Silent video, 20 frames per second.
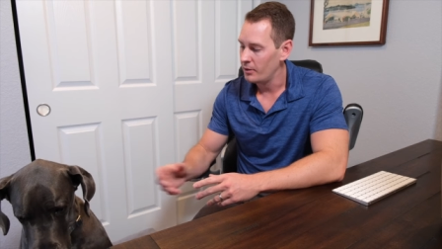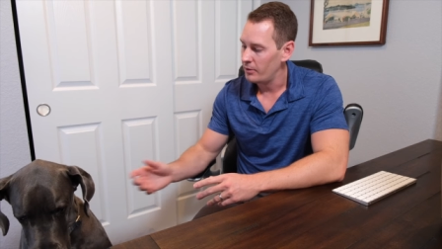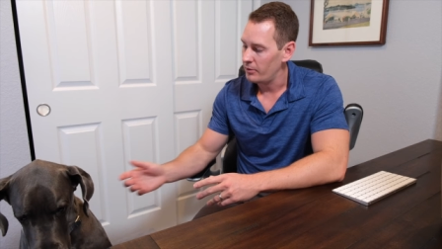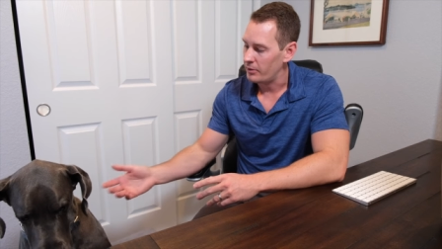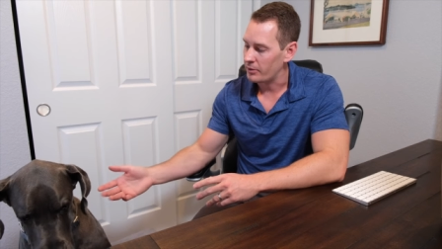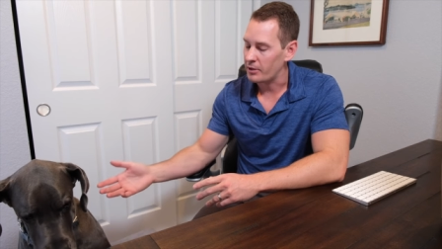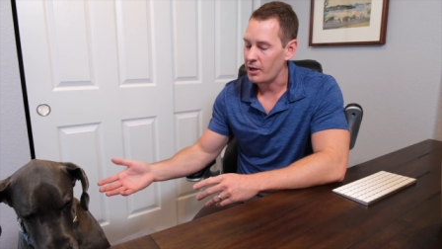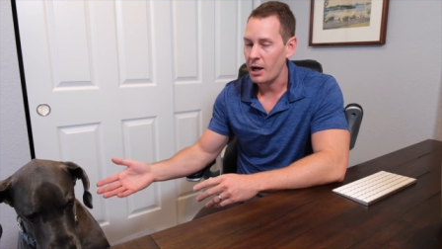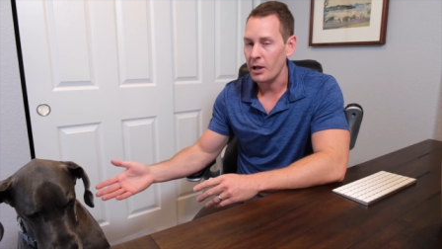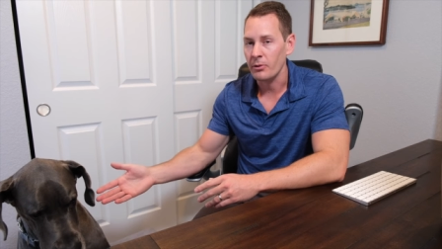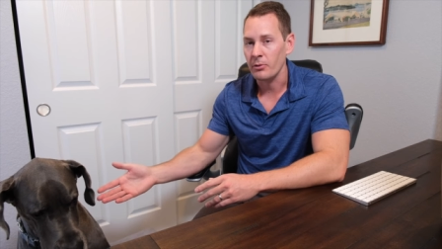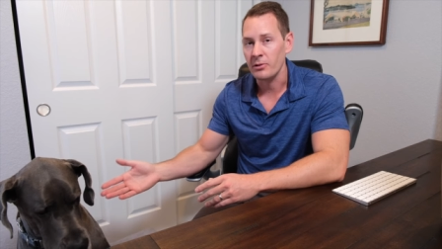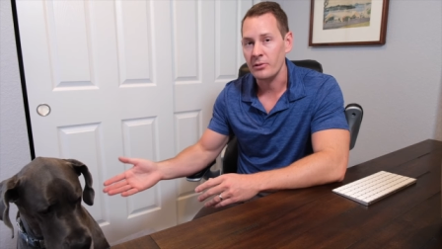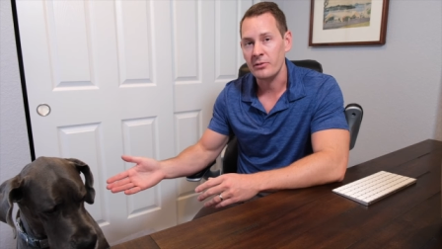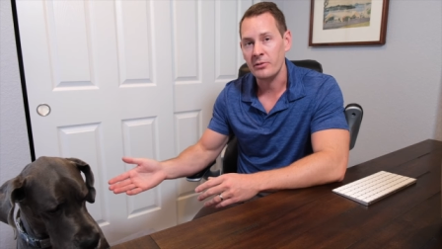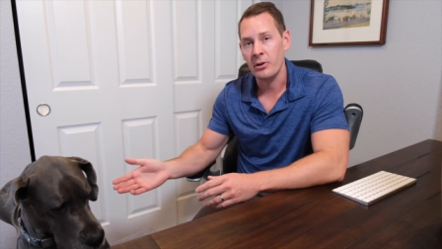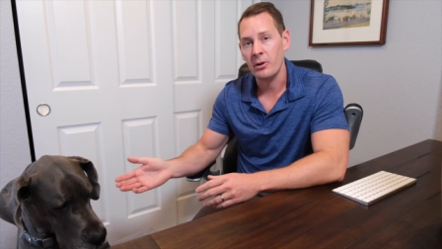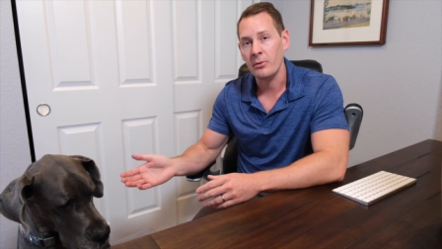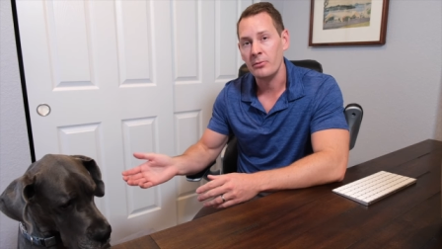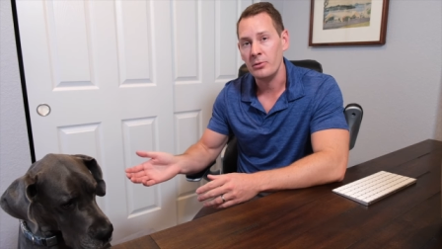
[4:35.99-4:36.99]
the collar
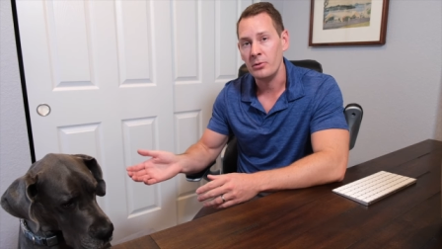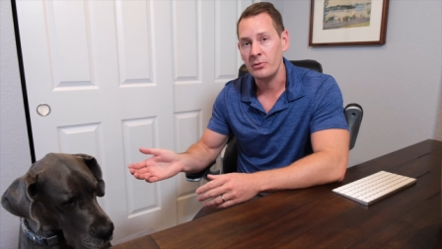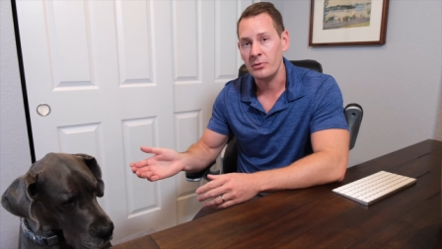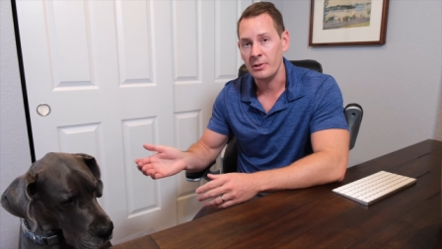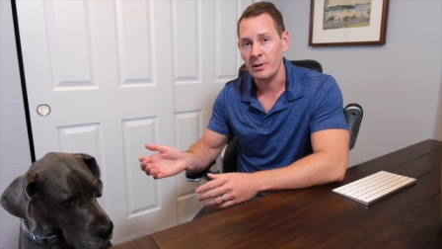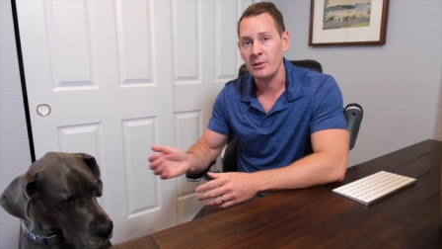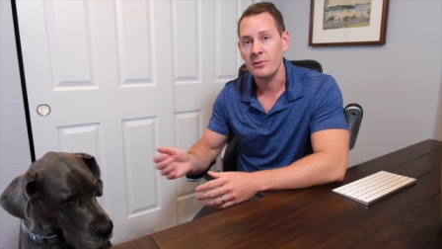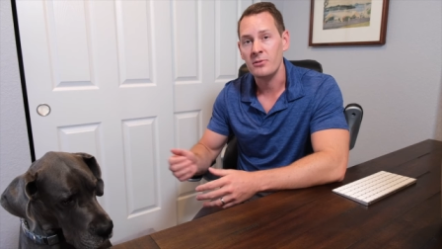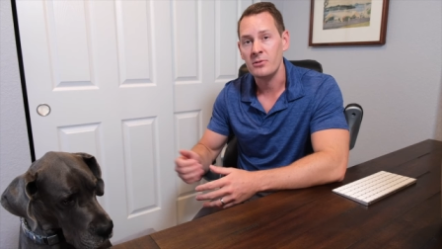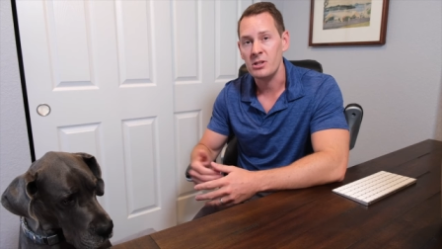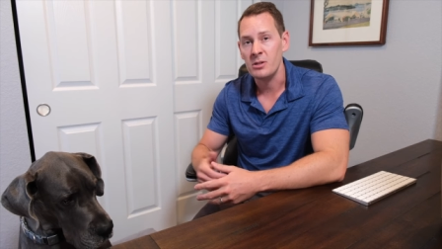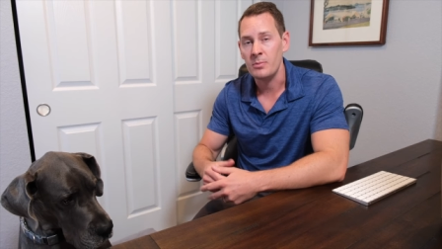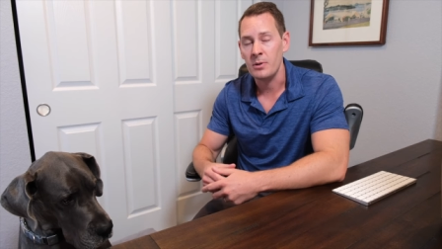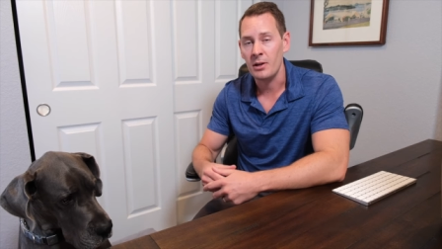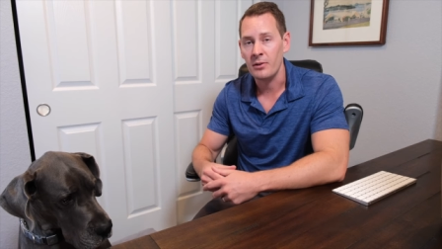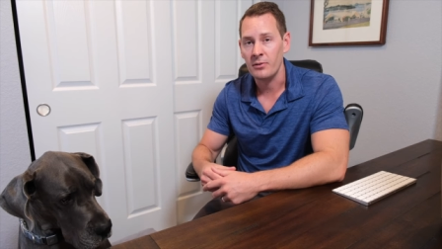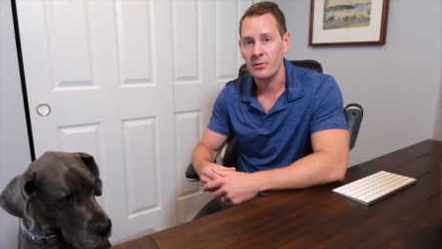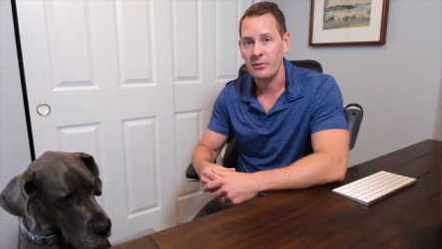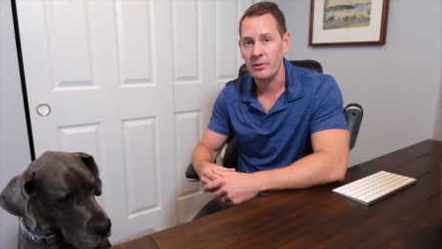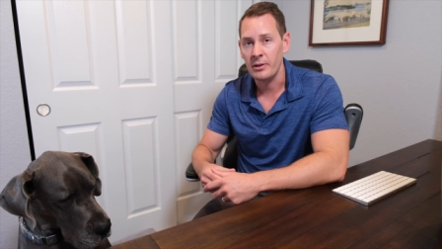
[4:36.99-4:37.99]
itself using its
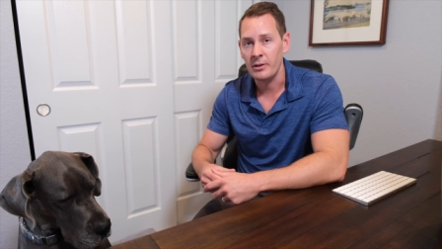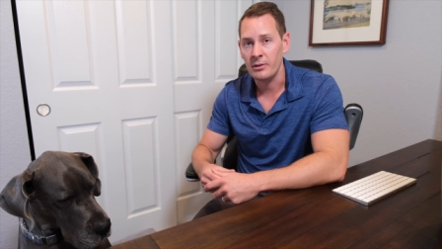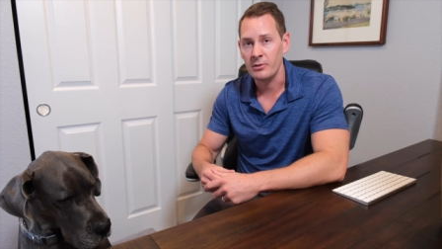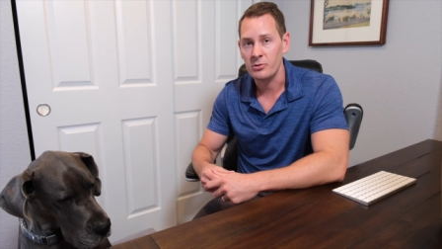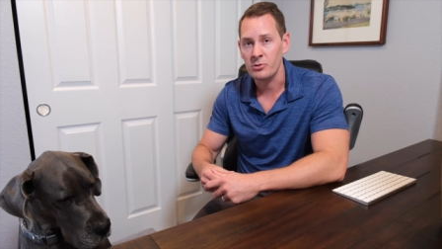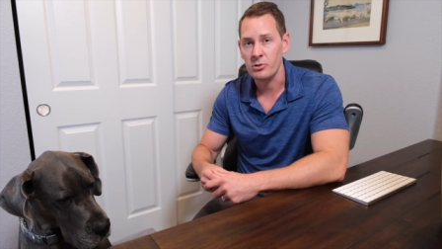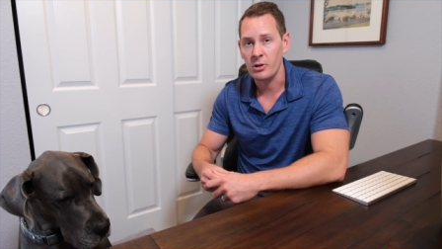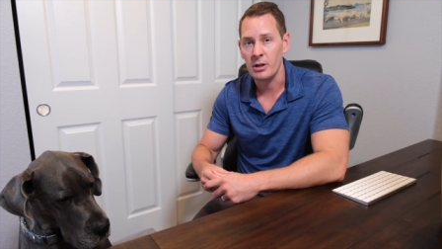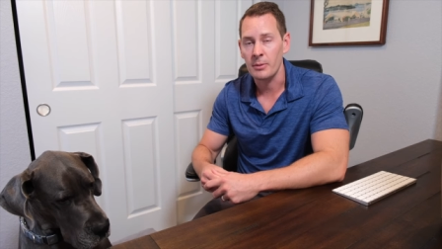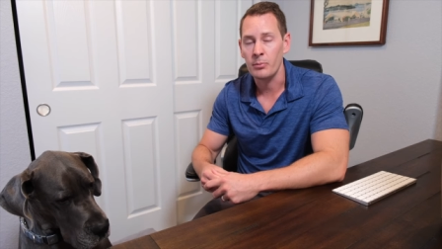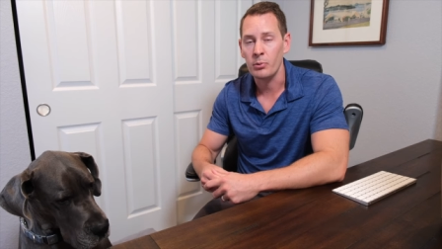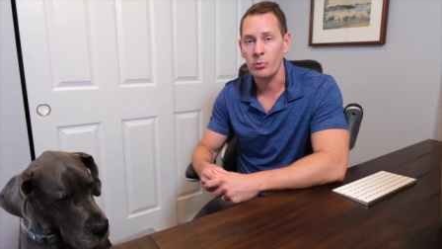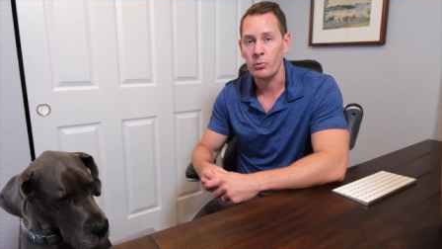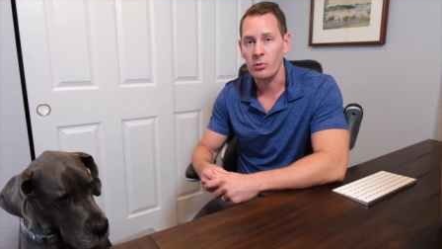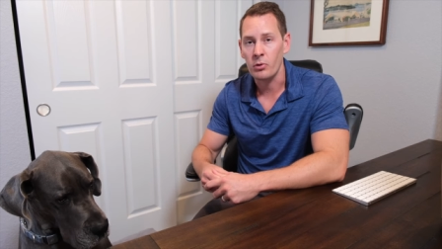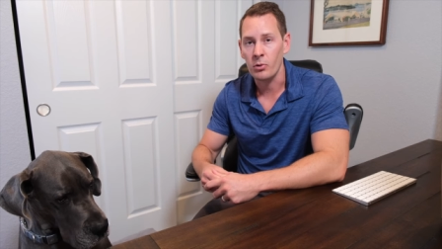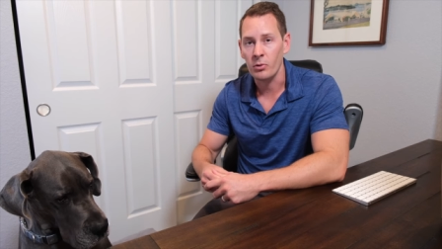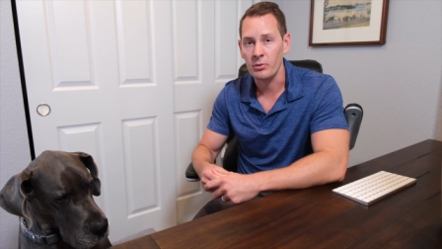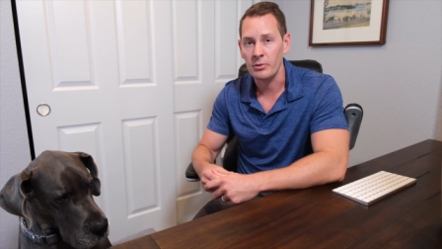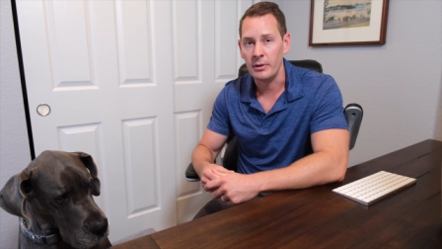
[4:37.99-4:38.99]
GPS antenna to try to pull
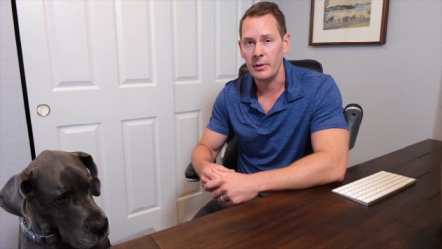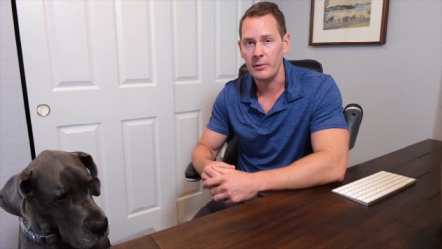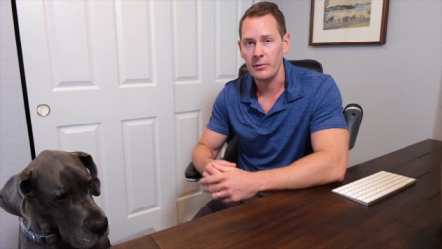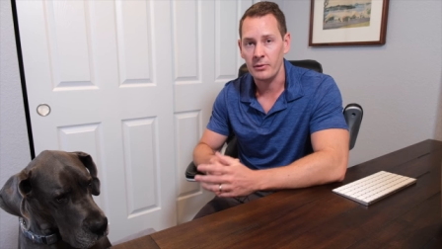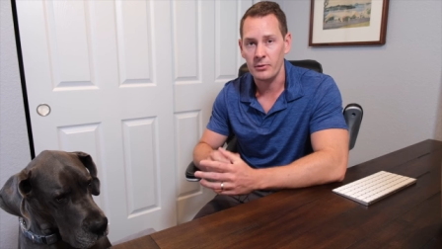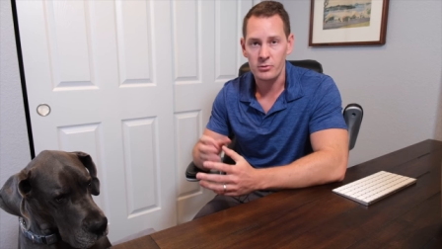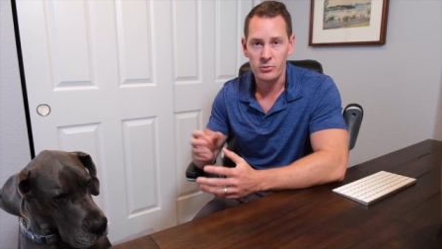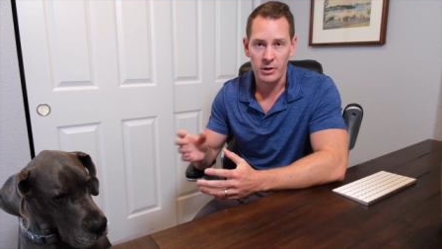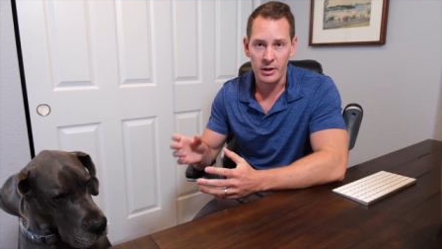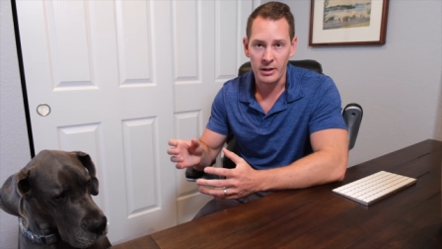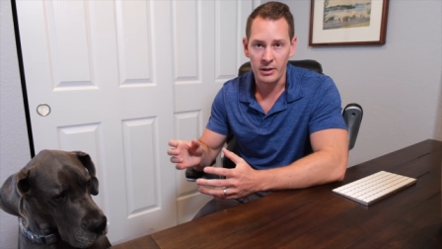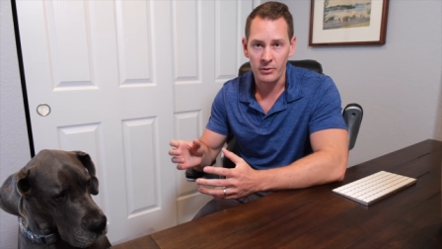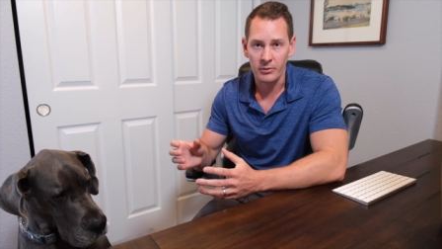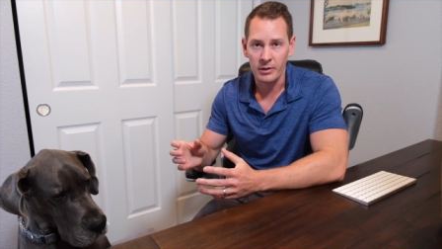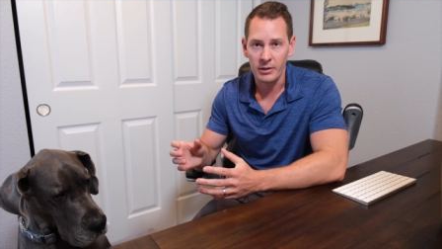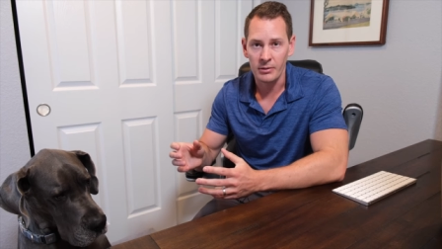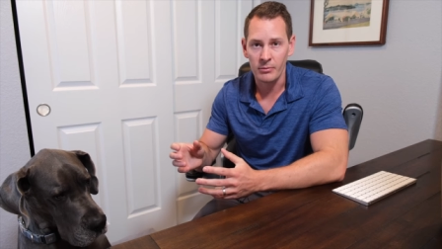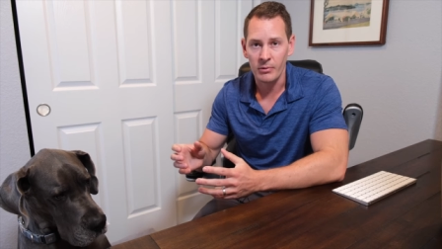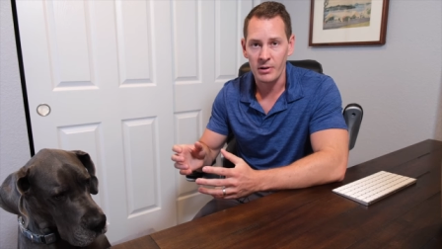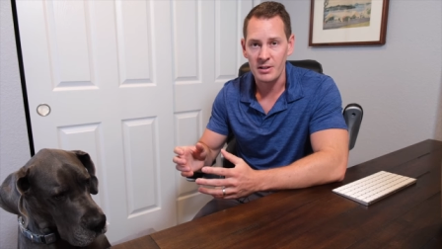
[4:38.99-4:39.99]
coordinates and
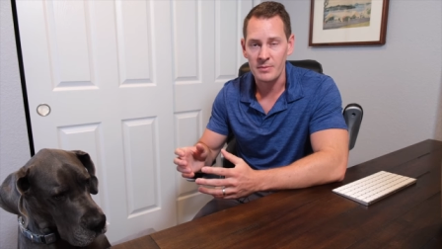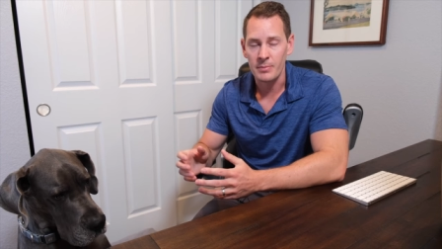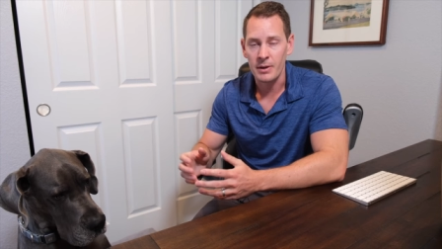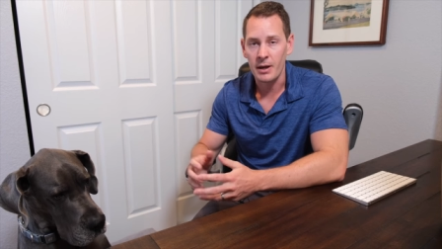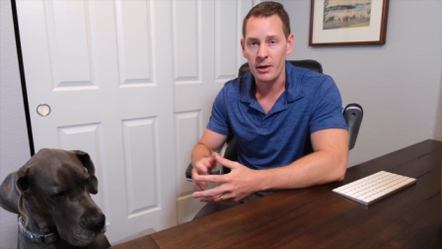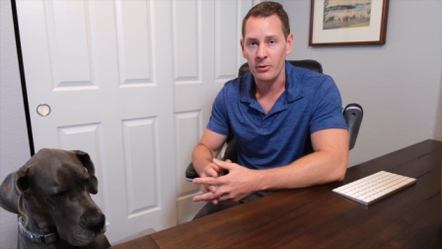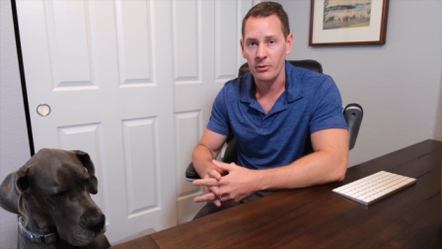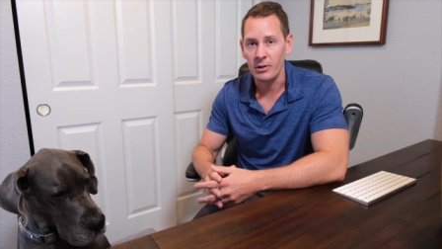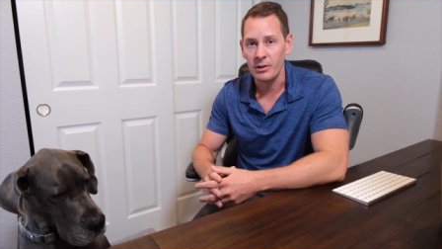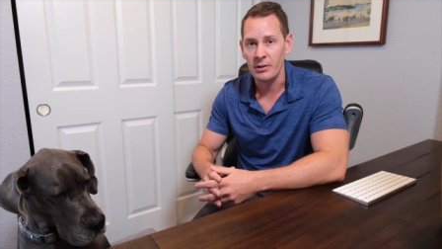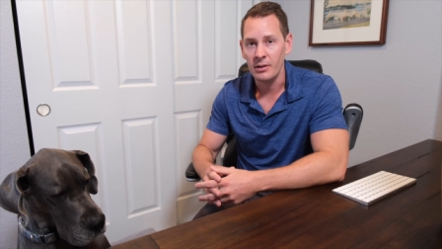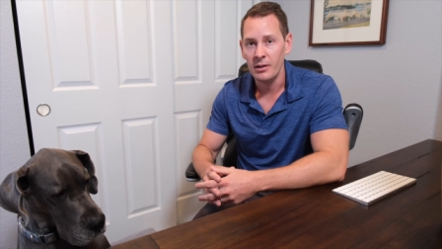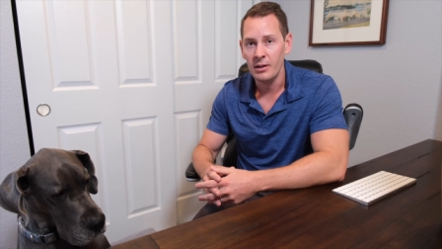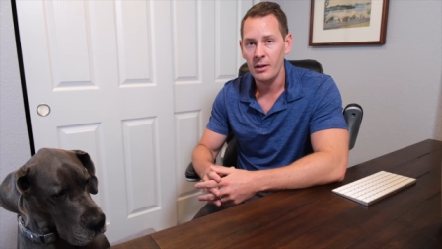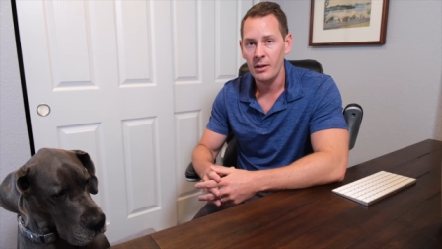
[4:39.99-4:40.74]
triangulate and waste battery,